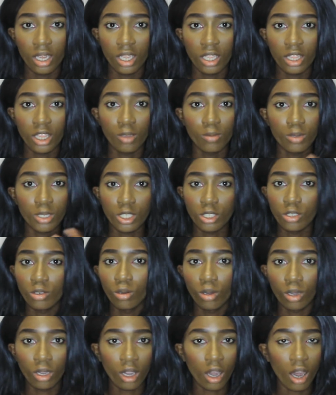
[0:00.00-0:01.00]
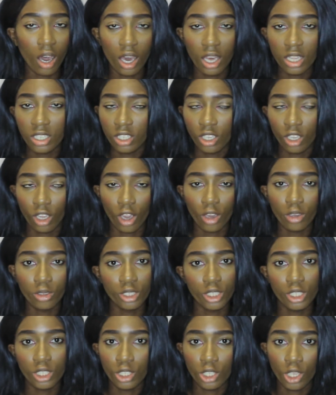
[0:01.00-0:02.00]
there were still cars and
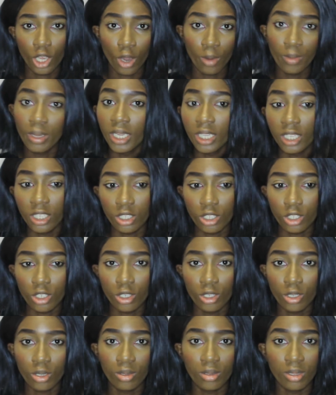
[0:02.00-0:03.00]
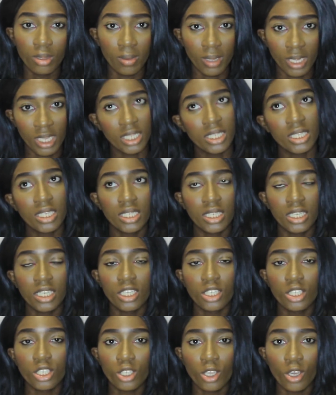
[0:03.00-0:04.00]
coaches going to the bigger
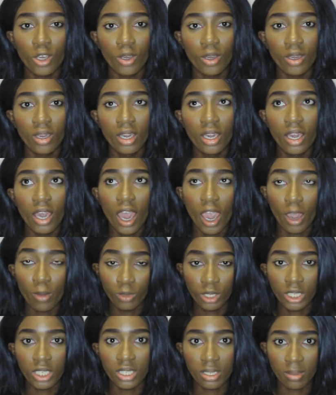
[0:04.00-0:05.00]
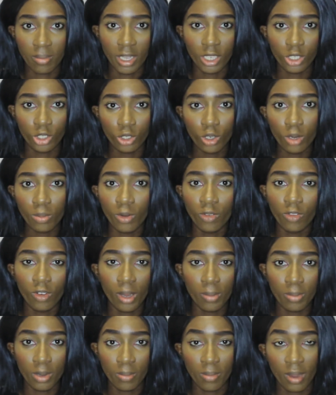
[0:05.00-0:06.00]
cities, so I wanted to make sure before I
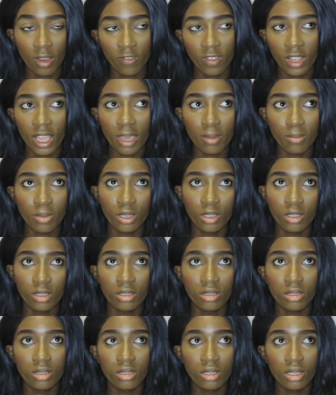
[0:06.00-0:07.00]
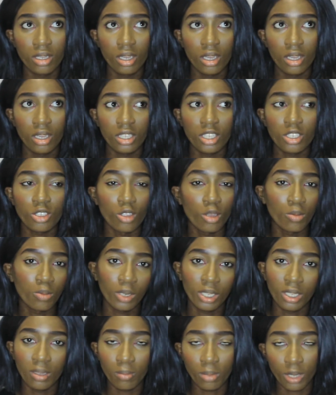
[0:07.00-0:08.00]
booked my flight, because there's no
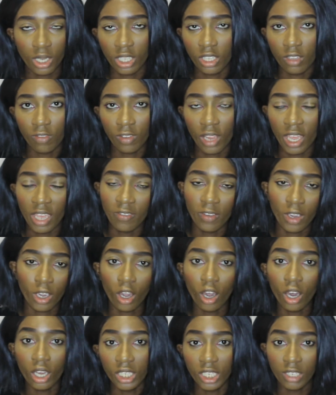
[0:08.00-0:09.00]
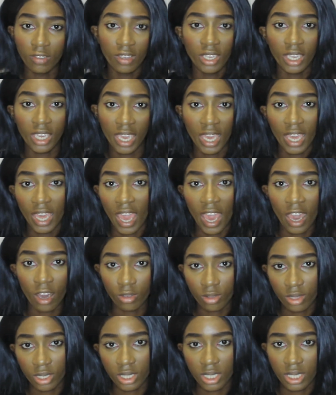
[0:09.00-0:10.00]
point in booking a flight if I can't even get
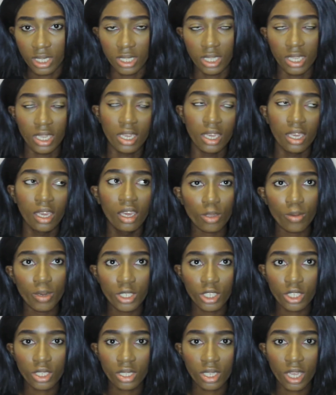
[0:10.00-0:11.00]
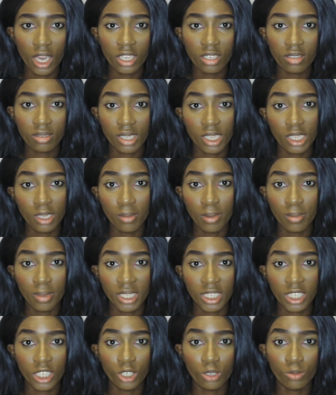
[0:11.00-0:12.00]
out the city. So I just kind of sent them a
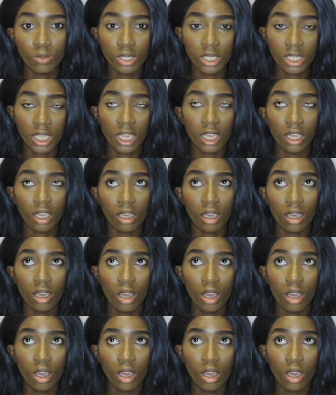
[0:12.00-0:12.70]
message and was like,